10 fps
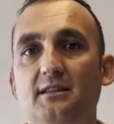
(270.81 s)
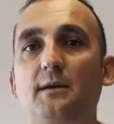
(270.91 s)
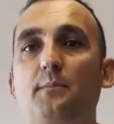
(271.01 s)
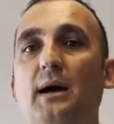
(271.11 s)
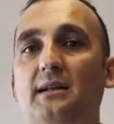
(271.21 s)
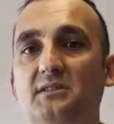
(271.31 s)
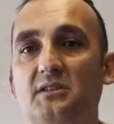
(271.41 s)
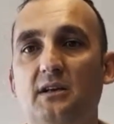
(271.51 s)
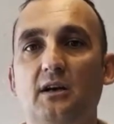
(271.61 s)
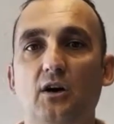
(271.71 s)

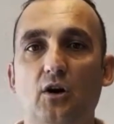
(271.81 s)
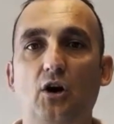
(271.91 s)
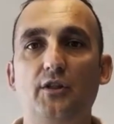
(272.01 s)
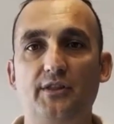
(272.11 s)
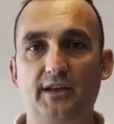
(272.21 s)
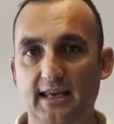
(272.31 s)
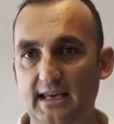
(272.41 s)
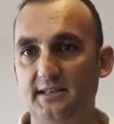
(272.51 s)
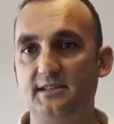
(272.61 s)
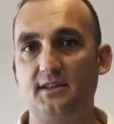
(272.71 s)
Depends on the
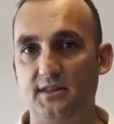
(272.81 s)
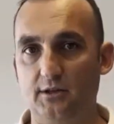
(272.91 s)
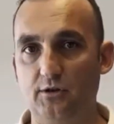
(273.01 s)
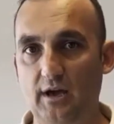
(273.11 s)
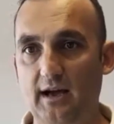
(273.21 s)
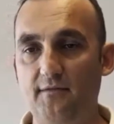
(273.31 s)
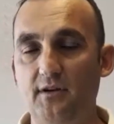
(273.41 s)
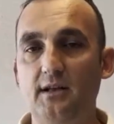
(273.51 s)
case that you have.